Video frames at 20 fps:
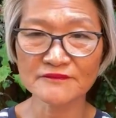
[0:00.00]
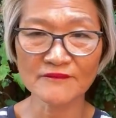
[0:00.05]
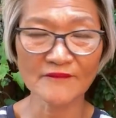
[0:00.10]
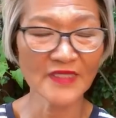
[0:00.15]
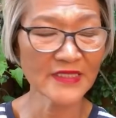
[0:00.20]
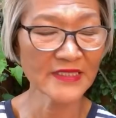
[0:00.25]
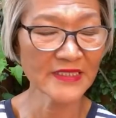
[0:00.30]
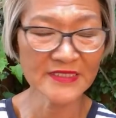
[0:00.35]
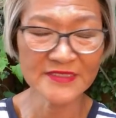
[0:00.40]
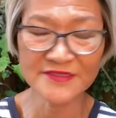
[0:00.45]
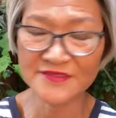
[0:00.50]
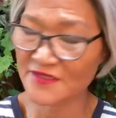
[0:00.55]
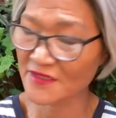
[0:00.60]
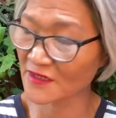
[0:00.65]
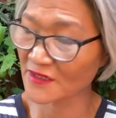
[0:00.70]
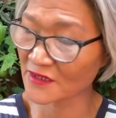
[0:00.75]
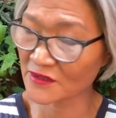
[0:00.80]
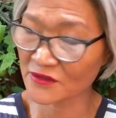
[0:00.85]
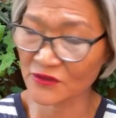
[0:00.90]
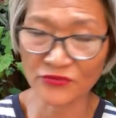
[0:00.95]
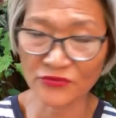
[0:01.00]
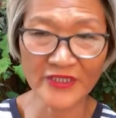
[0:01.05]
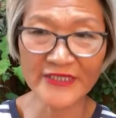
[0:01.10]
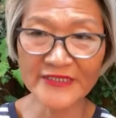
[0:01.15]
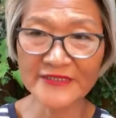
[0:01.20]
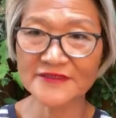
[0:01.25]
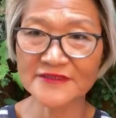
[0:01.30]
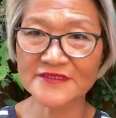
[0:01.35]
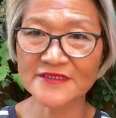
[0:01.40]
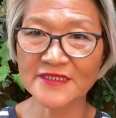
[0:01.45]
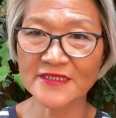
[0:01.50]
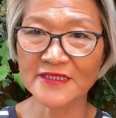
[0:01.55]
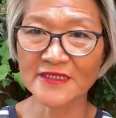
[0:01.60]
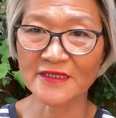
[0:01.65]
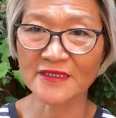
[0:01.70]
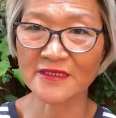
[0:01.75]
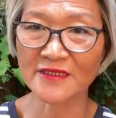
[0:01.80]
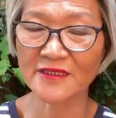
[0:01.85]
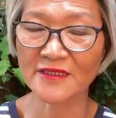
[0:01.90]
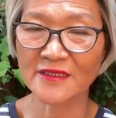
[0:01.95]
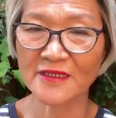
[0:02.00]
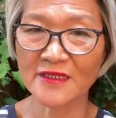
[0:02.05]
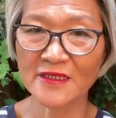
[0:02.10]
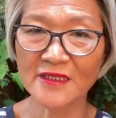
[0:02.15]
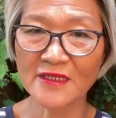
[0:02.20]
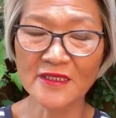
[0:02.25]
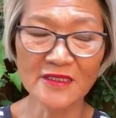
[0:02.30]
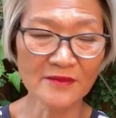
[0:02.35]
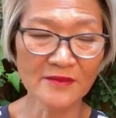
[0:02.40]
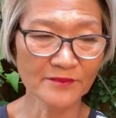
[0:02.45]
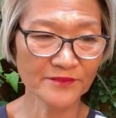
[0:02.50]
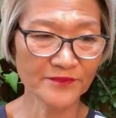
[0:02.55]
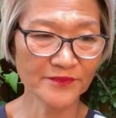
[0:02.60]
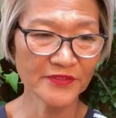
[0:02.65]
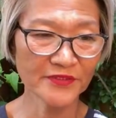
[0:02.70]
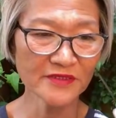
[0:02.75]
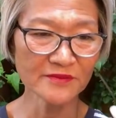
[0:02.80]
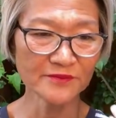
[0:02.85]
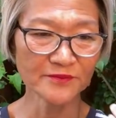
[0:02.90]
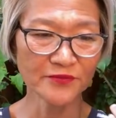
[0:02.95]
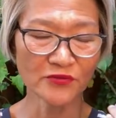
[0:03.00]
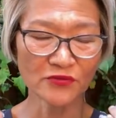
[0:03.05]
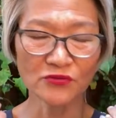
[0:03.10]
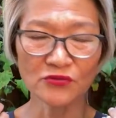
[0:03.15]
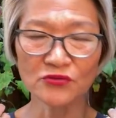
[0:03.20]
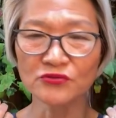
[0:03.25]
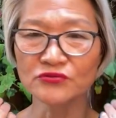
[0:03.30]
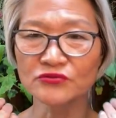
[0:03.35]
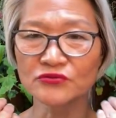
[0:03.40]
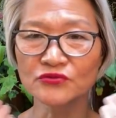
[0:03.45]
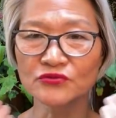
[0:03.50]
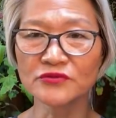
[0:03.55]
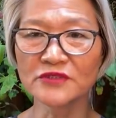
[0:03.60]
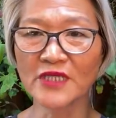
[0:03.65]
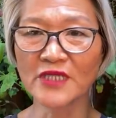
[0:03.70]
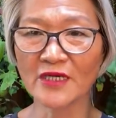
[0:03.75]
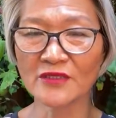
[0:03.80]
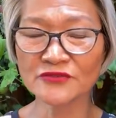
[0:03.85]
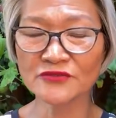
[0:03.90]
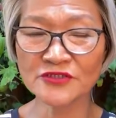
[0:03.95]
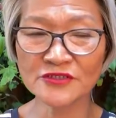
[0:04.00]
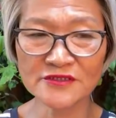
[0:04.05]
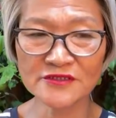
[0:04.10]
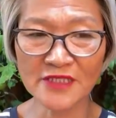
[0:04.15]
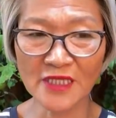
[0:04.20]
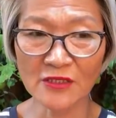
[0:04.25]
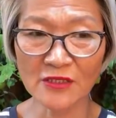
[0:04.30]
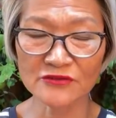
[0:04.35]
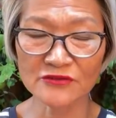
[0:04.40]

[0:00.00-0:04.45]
It's a great thing. People who do not doubt